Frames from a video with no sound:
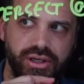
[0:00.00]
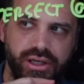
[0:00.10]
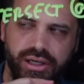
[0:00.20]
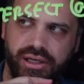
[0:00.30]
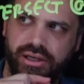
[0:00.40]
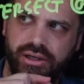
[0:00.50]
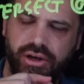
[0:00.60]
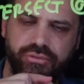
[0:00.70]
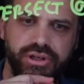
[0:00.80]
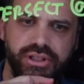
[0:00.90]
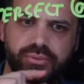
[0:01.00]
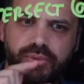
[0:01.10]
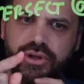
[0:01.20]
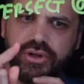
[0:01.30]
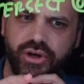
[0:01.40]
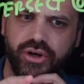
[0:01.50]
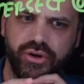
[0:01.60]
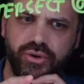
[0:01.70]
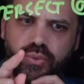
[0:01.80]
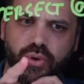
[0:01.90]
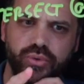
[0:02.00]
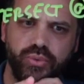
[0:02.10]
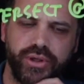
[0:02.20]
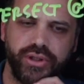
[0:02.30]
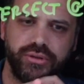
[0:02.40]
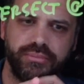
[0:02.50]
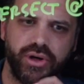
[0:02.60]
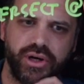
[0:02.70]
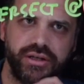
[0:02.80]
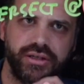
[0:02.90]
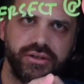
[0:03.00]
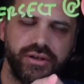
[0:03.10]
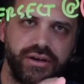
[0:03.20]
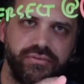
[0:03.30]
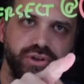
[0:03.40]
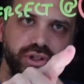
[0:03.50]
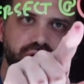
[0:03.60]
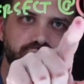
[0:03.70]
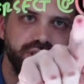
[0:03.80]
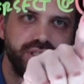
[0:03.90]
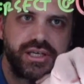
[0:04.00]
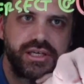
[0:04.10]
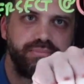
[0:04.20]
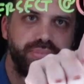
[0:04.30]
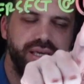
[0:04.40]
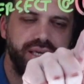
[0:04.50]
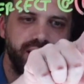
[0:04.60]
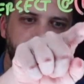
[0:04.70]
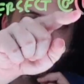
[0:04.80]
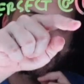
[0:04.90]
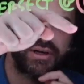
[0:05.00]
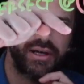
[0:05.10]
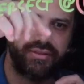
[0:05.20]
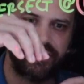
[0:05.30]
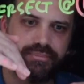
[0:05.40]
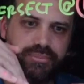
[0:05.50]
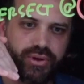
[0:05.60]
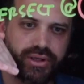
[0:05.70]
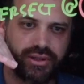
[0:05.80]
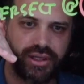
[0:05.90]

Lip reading: I really want to know what will my velocity be at that point.